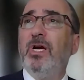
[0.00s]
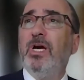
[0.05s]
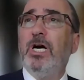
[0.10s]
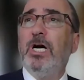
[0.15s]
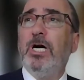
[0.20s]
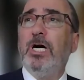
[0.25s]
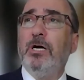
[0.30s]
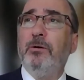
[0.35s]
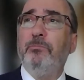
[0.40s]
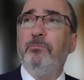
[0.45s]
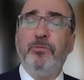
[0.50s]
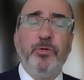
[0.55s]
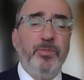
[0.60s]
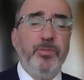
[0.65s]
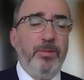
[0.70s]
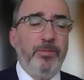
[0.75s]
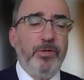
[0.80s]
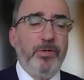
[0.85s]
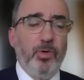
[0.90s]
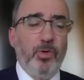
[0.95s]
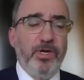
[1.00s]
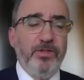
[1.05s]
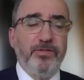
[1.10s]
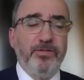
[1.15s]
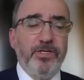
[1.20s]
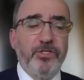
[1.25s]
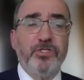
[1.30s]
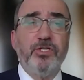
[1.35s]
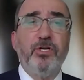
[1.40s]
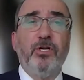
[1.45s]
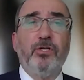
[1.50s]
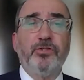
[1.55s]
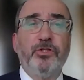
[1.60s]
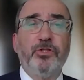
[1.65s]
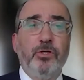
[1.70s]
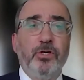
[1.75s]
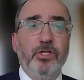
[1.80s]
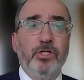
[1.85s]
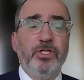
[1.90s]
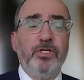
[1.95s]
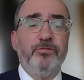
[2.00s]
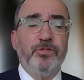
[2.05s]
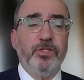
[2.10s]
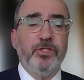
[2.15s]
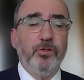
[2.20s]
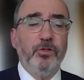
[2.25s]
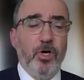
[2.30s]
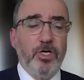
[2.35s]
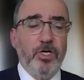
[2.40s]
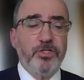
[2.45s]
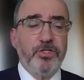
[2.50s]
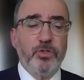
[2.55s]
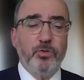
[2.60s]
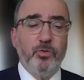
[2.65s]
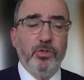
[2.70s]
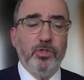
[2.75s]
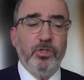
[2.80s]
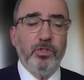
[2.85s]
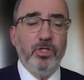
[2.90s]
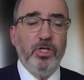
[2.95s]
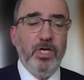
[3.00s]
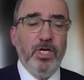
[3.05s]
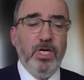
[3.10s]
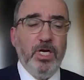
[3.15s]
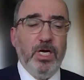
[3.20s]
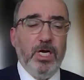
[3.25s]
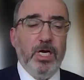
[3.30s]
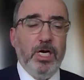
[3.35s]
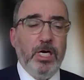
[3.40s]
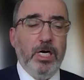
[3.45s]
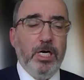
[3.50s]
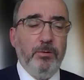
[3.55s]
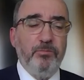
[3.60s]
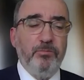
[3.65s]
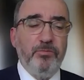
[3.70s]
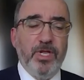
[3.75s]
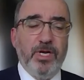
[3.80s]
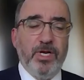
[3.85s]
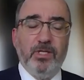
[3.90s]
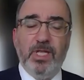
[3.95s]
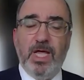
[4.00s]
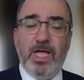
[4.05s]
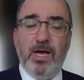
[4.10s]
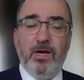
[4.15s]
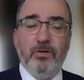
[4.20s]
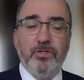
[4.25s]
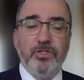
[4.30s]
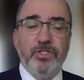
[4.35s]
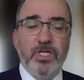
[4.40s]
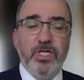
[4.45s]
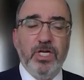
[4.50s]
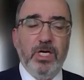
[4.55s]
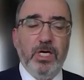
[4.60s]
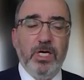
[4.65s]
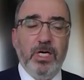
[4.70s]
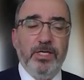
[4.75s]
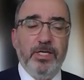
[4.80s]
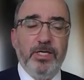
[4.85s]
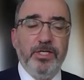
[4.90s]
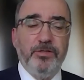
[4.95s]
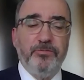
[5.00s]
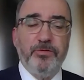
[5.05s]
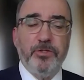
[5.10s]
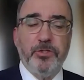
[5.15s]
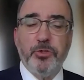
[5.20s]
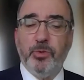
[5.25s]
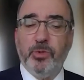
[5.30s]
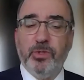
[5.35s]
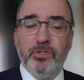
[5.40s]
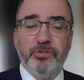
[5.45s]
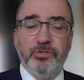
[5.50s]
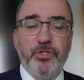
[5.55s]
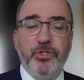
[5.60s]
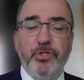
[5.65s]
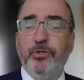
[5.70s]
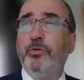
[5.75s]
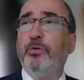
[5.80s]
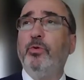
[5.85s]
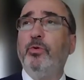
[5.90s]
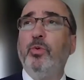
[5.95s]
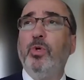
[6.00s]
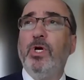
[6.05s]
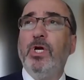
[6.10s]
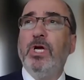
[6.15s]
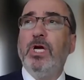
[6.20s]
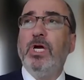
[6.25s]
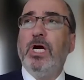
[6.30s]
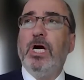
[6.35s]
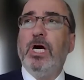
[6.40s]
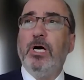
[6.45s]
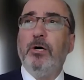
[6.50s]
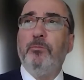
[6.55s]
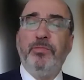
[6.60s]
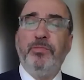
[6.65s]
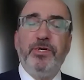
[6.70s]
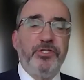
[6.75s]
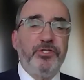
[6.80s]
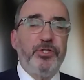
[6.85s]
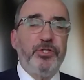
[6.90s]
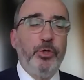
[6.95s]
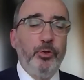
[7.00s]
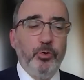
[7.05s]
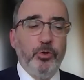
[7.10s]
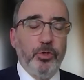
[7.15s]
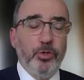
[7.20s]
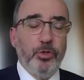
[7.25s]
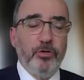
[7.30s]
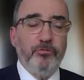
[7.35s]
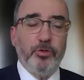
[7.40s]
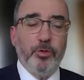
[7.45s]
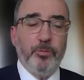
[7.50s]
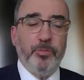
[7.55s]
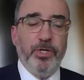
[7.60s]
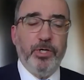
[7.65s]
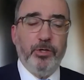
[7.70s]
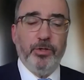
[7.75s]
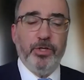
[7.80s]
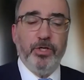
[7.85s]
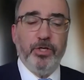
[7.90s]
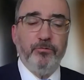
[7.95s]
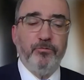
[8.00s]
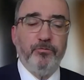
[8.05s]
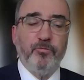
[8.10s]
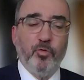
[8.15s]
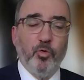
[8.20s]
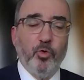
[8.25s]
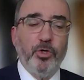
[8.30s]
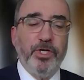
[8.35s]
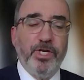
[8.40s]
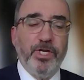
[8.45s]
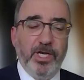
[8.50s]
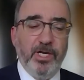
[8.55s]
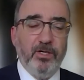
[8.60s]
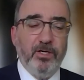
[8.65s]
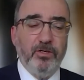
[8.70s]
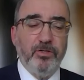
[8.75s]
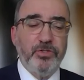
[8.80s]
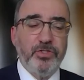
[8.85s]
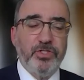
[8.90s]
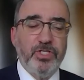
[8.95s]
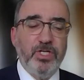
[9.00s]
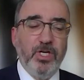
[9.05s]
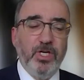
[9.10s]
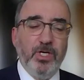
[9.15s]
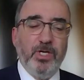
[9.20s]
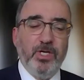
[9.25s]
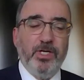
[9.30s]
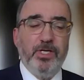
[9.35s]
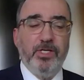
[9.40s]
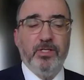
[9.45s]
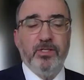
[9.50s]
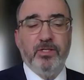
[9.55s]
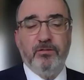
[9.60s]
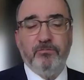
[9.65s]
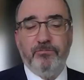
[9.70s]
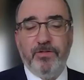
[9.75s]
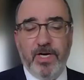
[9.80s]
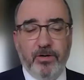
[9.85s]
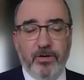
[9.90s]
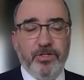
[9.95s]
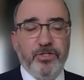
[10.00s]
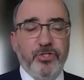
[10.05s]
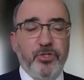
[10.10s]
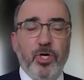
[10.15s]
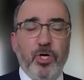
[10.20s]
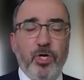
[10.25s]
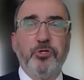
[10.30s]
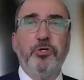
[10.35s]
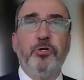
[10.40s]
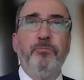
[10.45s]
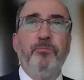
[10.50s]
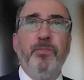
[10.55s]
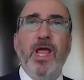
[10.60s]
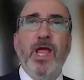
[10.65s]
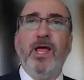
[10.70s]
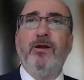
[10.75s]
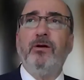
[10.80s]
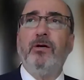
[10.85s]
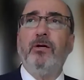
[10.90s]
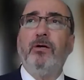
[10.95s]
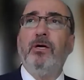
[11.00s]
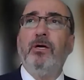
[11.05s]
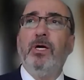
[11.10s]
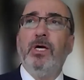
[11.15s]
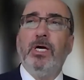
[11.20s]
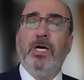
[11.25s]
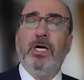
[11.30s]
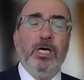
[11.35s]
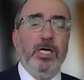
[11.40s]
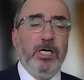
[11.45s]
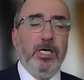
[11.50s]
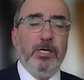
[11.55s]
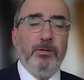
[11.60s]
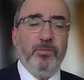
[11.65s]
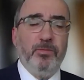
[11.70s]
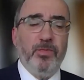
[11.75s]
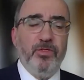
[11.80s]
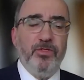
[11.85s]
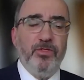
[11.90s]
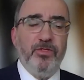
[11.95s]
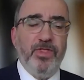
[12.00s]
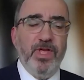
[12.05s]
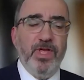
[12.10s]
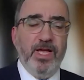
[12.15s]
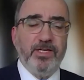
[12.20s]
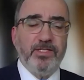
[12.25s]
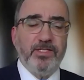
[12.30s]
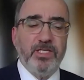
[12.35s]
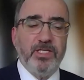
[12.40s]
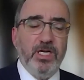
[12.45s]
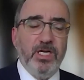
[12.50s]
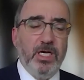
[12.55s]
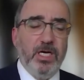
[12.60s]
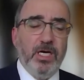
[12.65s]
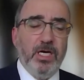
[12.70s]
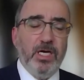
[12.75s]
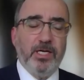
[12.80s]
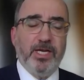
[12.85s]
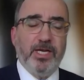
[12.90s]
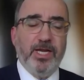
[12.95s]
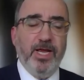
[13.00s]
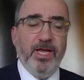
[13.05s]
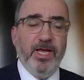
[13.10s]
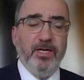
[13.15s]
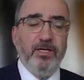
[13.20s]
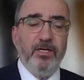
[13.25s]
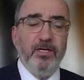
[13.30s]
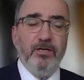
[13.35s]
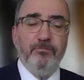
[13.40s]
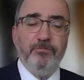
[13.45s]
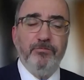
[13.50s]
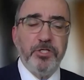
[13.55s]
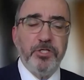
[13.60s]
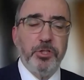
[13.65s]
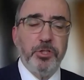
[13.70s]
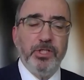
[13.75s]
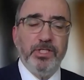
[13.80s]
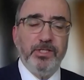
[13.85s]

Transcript: you may be aware that there's an alternative to law school that allows an individual to be tutored over a period of 4 years in a very structured manner that can eventually